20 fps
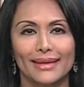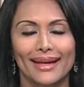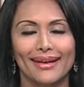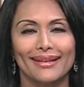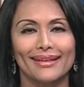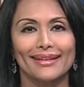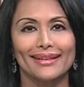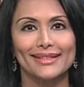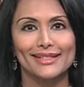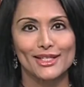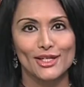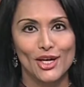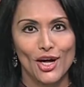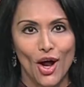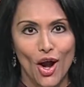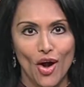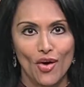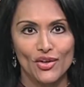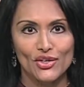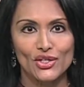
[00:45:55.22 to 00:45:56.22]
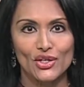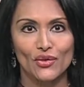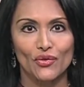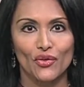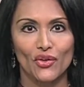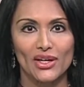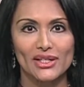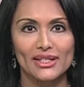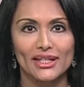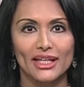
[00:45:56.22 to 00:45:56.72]
It is encouraging
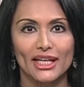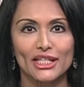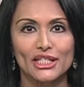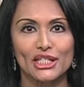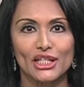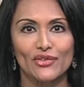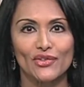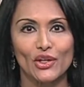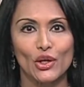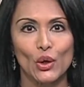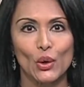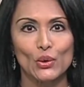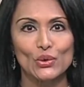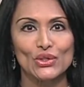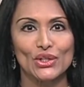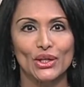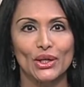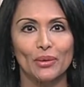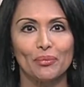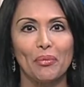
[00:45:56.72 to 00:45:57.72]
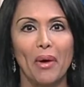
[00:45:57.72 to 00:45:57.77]
for us at ITV Gold to hear